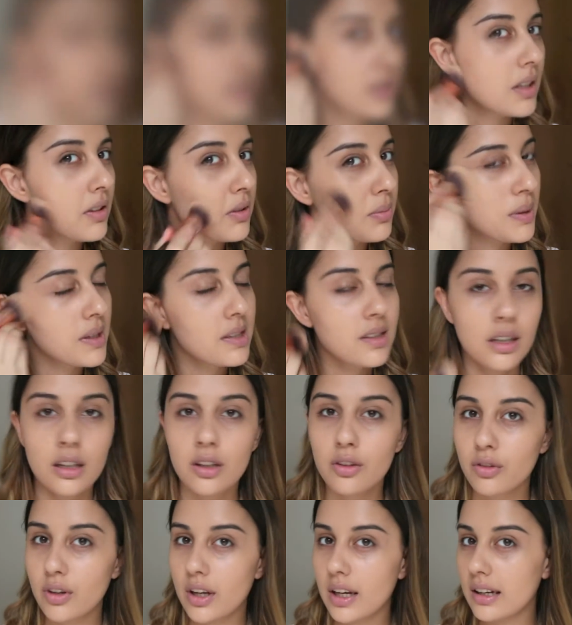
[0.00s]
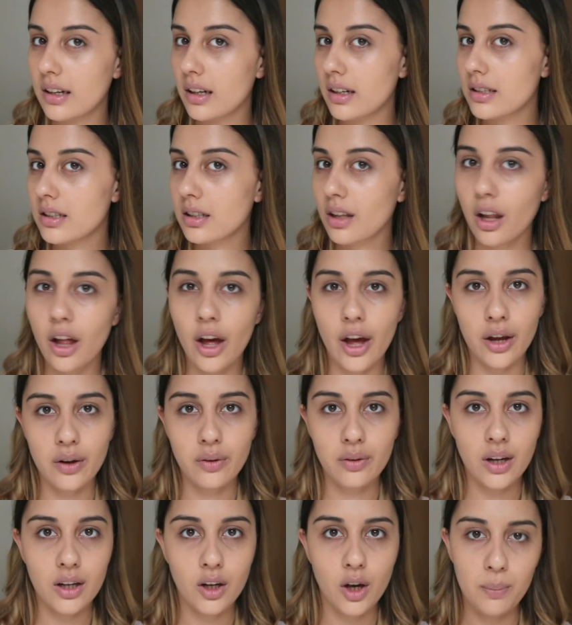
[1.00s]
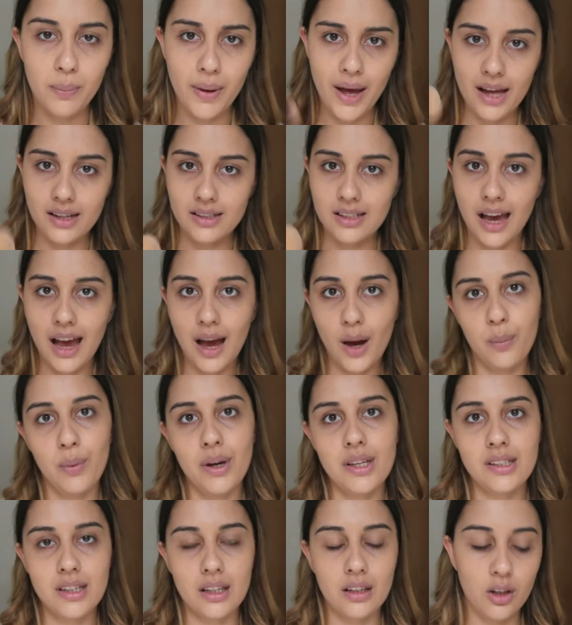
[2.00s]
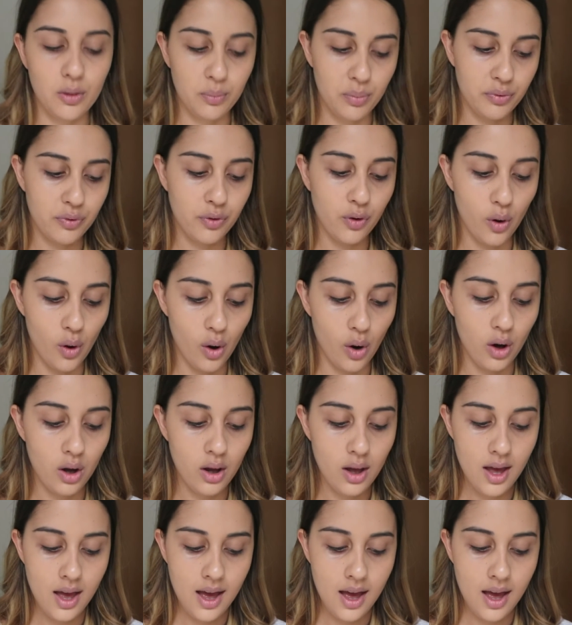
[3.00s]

It just gives my skin a really nice glow, and compared to how my skin looked before,